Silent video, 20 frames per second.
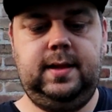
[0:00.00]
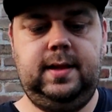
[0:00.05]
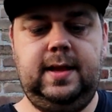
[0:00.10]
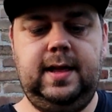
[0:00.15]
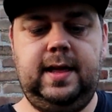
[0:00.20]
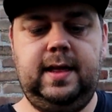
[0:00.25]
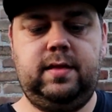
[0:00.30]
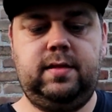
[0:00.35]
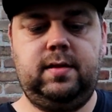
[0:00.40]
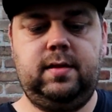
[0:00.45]

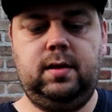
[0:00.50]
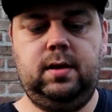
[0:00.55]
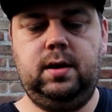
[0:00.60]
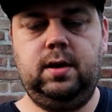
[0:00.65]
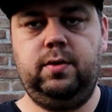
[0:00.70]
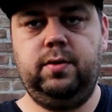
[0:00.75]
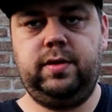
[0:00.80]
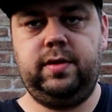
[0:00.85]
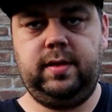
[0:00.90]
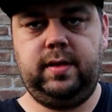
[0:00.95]
This
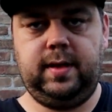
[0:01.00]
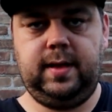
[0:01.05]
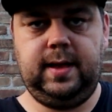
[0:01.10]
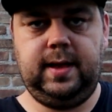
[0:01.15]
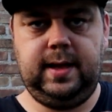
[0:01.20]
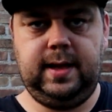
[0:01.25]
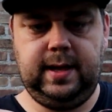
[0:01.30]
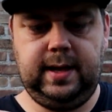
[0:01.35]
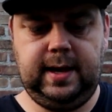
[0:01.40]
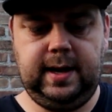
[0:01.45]
goes
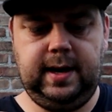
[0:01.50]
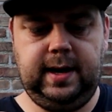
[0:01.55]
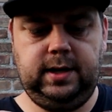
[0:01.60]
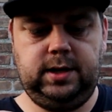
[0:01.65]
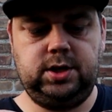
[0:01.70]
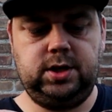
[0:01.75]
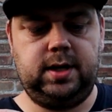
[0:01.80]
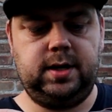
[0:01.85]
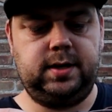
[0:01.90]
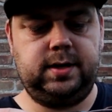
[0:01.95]
in
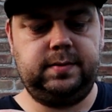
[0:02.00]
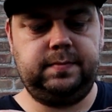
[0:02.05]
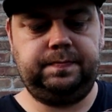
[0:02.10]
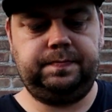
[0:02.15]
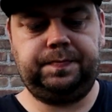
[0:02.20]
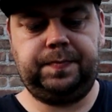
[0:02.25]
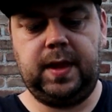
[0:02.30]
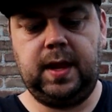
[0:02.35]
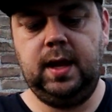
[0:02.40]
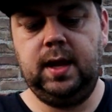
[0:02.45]
each other.
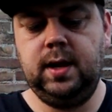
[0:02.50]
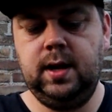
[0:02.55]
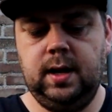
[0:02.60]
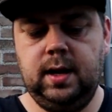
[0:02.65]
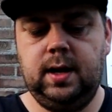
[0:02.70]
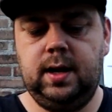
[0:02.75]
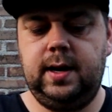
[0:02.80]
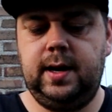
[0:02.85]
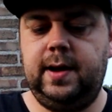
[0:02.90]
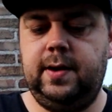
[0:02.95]

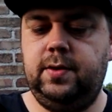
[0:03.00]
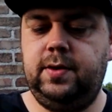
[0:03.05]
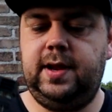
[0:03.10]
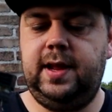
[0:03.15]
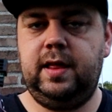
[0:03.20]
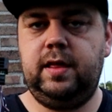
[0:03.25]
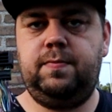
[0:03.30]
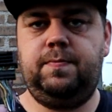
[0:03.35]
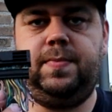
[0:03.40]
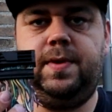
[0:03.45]
Now
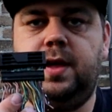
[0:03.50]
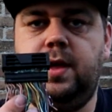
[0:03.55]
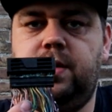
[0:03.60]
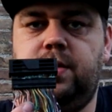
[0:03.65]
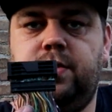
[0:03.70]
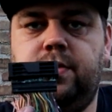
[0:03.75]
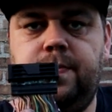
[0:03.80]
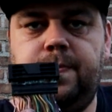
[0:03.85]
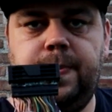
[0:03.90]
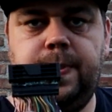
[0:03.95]
this
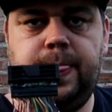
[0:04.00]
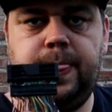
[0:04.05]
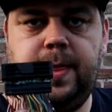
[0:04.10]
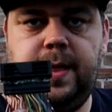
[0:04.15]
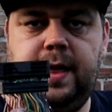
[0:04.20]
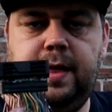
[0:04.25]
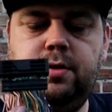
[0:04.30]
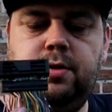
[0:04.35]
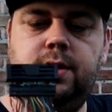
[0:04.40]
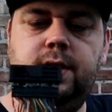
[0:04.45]
piece
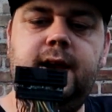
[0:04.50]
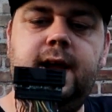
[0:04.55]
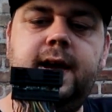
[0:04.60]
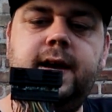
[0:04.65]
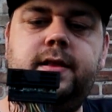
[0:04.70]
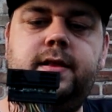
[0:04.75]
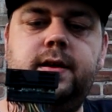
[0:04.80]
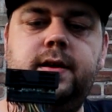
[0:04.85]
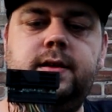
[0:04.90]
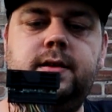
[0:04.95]
is
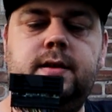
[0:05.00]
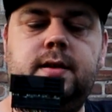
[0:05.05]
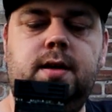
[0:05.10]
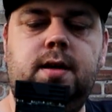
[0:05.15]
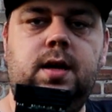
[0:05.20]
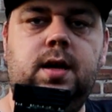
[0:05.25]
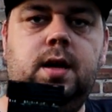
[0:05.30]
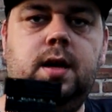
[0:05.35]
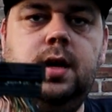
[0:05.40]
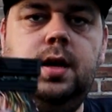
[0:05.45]
connected
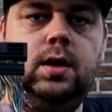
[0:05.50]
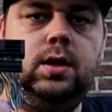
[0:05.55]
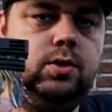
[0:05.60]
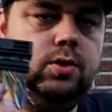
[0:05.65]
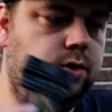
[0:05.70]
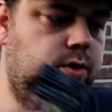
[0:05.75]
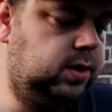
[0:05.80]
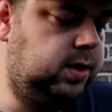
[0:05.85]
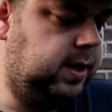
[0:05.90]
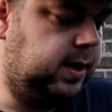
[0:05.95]

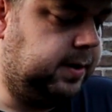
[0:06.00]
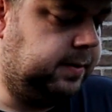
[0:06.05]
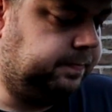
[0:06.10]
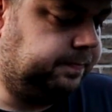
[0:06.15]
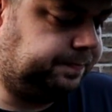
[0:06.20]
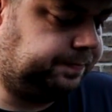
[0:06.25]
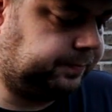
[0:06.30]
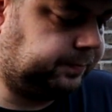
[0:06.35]
to the